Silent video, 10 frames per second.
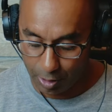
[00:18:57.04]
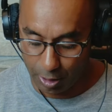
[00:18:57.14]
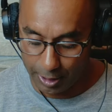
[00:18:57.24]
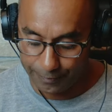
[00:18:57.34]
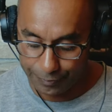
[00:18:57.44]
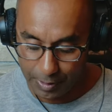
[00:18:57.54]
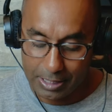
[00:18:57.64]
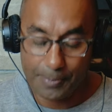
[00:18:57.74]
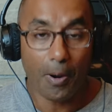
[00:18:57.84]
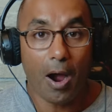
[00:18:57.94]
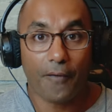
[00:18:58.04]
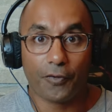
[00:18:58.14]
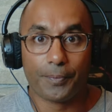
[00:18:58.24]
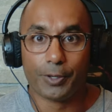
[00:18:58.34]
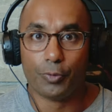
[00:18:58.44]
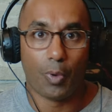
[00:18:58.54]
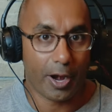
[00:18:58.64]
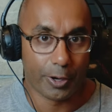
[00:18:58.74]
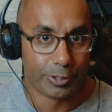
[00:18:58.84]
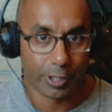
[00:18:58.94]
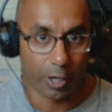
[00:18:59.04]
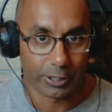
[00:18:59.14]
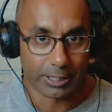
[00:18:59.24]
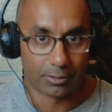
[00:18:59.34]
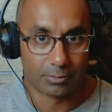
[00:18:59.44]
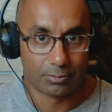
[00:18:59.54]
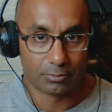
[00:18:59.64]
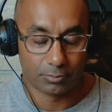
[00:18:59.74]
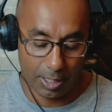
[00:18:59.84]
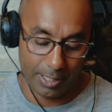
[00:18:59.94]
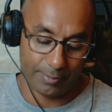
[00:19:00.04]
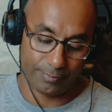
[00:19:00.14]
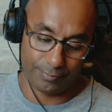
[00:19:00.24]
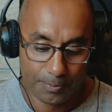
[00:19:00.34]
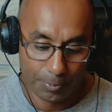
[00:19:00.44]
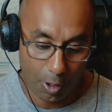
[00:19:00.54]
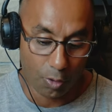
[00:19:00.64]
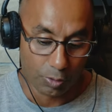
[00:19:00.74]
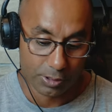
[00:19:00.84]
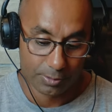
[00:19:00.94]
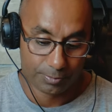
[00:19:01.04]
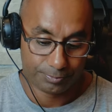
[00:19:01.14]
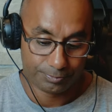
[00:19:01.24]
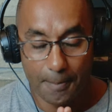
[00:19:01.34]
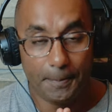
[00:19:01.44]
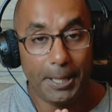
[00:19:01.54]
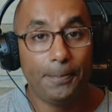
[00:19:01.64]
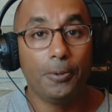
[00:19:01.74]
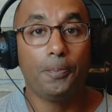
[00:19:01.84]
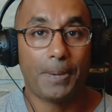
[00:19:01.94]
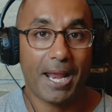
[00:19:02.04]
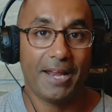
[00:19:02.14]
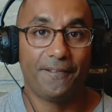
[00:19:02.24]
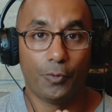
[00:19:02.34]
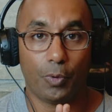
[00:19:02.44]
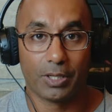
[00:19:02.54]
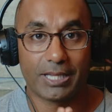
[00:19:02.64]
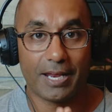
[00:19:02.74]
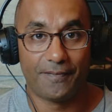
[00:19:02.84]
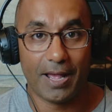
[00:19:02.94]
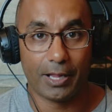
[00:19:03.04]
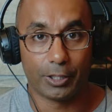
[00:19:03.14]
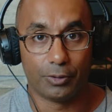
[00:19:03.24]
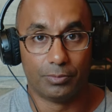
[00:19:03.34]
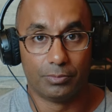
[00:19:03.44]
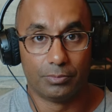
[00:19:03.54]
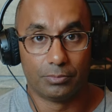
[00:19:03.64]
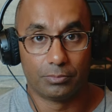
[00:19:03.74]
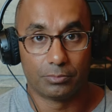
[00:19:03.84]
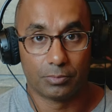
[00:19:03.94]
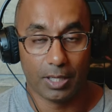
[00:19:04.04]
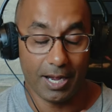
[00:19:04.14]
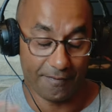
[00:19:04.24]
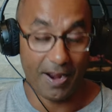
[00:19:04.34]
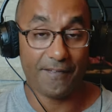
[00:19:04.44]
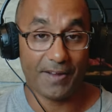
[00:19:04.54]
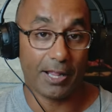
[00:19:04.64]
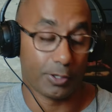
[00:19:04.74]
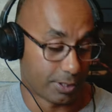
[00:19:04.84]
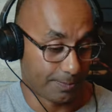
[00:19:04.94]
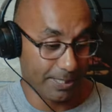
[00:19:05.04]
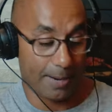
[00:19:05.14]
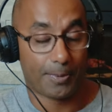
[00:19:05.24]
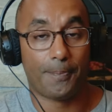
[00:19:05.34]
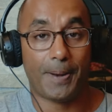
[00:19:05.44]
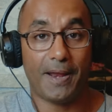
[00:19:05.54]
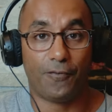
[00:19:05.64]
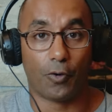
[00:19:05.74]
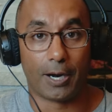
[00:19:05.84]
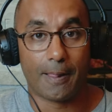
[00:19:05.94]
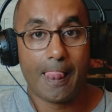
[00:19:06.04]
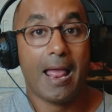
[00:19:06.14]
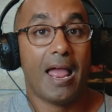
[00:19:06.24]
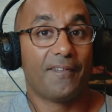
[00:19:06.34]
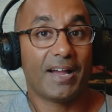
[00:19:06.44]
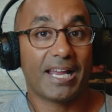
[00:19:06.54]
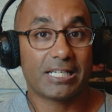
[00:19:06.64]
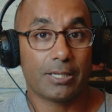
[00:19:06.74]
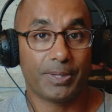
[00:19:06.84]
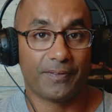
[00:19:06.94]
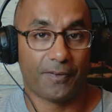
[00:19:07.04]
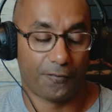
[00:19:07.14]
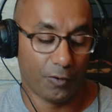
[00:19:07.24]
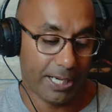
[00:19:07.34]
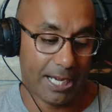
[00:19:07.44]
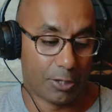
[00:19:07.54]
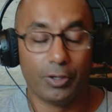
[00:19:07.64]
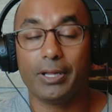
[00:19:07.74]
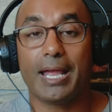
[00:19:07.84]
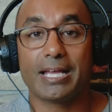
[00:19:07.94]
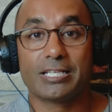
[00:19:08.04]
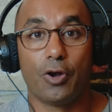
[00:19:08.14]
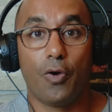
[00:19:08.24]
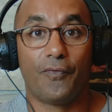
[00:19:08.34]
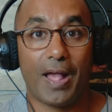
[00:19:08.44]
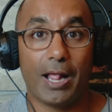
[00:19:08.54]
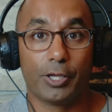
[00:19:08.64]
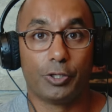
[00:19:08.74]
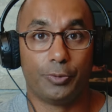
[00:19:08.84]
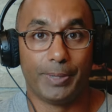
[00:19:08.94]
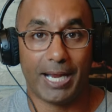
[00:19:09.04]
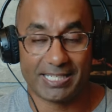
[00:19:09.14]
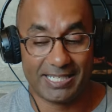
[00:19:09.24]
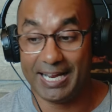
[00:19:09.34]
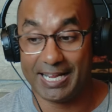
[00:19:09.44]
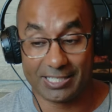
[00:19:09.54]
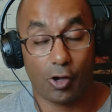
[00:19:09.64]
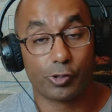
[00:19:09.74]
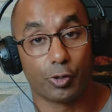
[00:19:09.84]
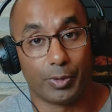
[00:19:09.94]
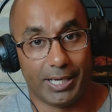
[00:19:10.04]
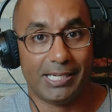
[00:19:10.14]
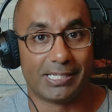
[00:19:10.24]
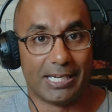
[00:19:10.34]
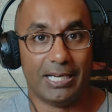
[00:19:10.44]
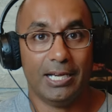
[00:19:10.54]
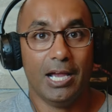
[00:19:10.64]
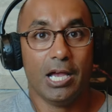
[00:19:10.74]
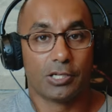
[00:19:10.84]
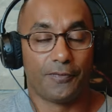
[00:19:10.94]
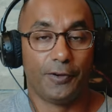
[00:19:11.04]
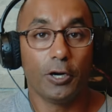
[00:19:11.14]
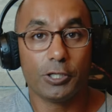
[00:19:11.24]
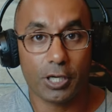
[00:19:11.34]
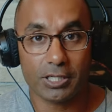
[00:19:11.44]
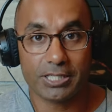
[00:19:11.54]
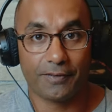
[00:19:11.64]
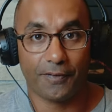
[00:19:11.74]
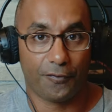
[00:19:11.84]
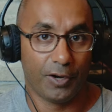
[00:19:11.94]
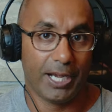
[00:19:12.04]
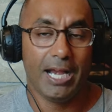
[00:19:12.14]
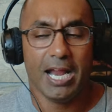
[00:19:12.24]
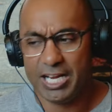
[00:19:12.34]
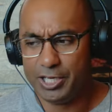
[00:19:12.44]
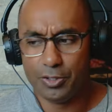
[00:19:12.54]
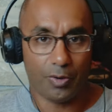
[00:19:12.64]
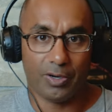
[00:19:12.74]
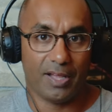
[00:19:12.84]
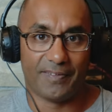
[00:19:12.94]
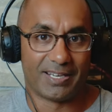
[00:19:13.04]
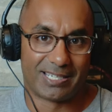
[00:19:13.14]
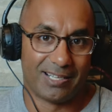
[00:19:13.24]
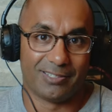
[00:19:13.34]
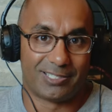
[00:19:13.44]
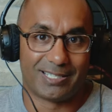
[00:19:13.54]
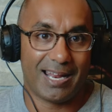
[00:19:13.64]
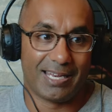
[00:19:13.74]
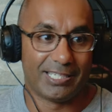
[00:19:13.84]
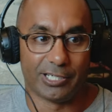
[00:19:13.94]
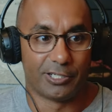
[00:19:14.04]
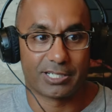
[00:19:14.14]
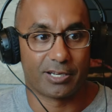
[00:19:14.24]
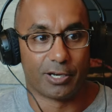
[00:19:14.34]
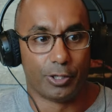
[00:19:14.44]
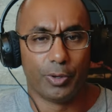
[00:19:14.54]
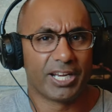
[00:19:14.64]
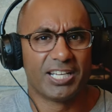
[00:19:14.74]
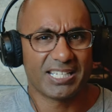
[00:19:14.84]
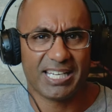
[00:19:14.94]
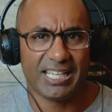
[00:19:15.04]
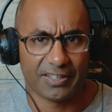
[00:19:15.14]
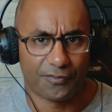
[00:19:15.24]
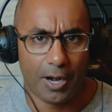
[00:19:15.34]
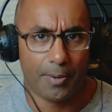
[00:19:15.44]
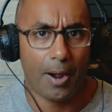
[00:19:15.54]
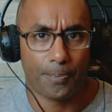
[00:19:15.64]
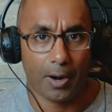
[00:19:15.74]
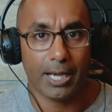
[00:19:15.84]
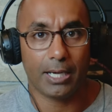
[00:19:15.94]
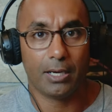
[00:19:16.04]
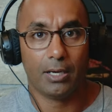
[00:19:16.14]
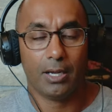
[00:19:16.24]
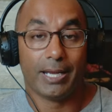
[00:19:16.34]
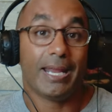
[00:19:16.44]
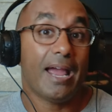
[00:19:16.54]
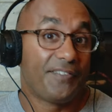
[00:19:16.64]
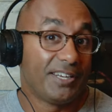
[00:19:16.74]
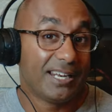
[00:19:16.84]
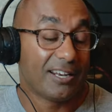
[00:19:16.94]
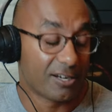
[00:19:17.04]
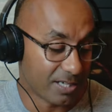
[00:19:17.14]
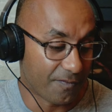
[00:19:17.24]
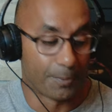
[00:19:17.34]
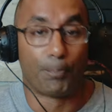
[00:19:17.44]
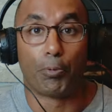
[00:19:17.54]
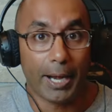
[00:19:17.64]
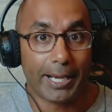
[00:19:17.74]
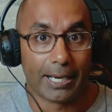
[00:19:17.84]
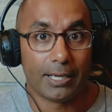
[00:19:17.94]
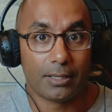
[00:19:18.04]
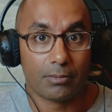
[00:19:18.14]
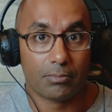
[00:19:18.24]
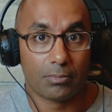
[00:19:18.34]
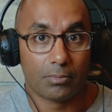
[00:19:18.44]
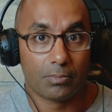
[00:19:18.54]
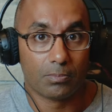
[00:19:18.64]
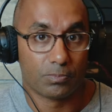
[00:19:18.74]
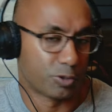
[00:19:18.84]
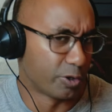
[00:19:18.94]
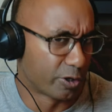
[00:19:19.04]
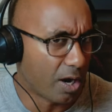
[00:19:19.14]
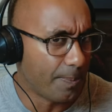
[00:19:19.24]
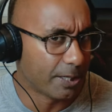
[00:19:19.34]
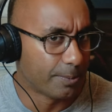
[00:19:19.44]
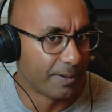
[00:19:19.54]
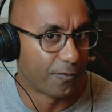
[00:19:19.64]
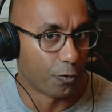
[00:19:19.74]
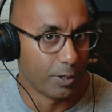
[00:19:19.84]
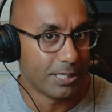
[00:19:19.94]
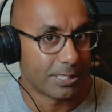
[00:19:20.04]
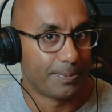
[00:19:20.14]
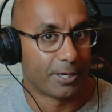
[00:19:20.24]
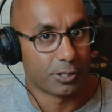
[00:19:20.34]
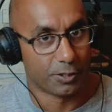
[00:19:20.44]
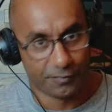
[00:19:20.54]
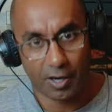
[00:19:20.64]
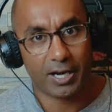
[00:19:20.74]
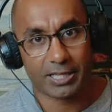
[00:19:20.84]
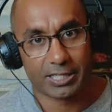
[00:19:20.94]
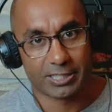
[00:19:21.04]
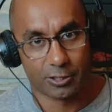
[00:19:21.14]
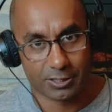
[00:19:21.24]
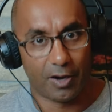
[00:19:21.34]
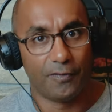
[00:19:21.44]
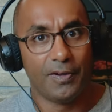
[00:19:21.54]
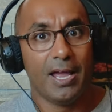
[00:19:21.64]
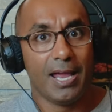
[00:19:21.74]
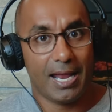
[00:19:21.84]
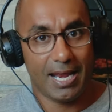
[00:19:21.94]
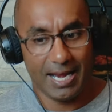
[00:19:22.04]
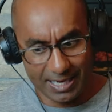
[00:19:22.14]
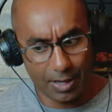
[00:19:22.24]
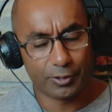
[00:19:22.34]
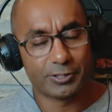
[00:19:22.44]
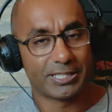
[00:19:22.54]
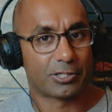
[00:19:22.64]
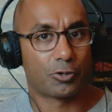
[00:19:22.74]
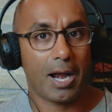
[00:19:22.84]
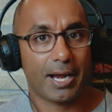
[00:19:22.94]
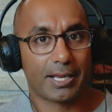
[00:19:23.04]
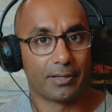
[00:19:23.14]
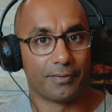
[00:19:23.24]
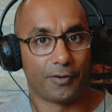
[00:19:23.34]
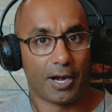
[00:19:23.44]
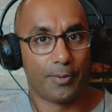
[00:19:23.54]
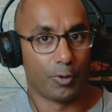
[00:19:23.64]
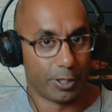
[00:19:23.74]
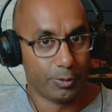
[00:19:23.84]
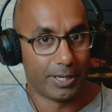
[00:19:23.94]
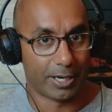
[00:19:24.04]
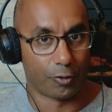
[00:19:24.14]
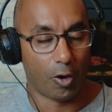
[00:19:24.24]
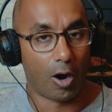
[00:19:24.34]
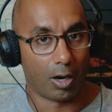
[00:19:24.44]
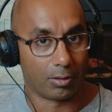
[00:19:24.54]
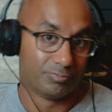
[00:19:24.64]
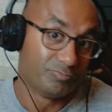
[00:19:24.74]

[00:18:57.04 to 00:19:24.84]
All right. They bought from you. Why are you charging? Right? Pros. People pay for what they value. Right? If I value something, I'm going to pay for it. If I get something for free, it really has no value to me. I see it as also easy. So if you're adjusting for free, you don't really have any skill. It's that easy. You're just going to do it. You just heat the frame up, right? Yeah, if you did it yourself, you'd break it. So you're coming to me for a reason because you've done it this to yourself. And now there's this crack in the frame where you did it wrong.